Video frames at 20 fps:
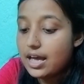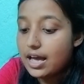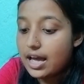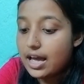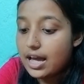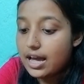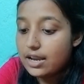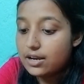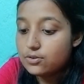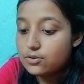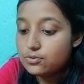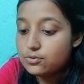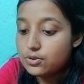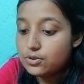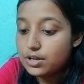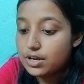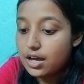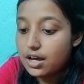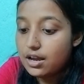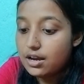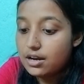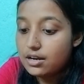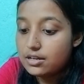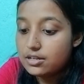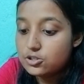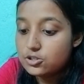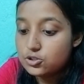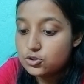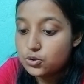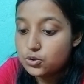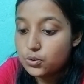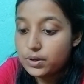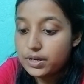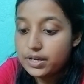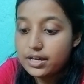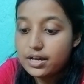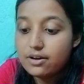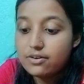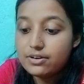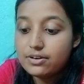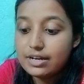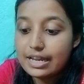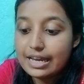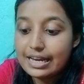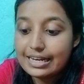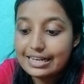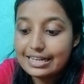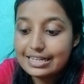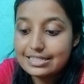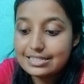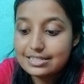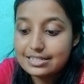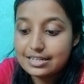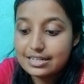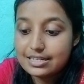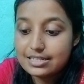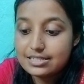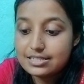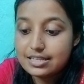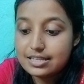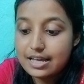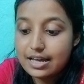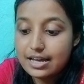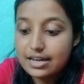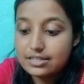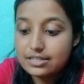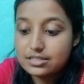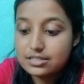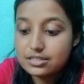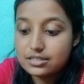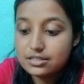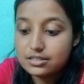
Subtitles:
and we are showing our recklessness that